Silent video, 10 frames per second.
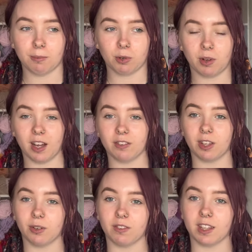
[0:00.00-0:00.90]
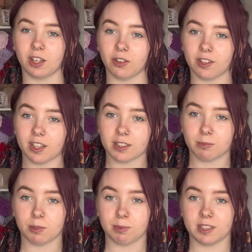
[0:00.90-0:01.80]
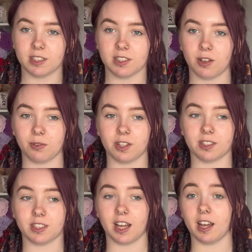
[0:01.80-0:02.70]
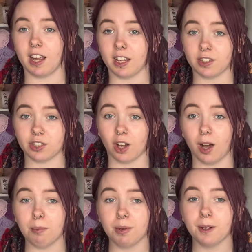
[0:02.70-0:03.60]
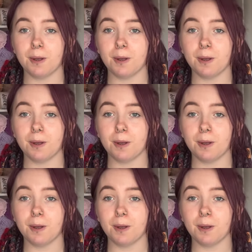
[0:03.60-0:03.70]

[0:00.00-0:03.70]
quite a few of the other small business owners that are in the shop.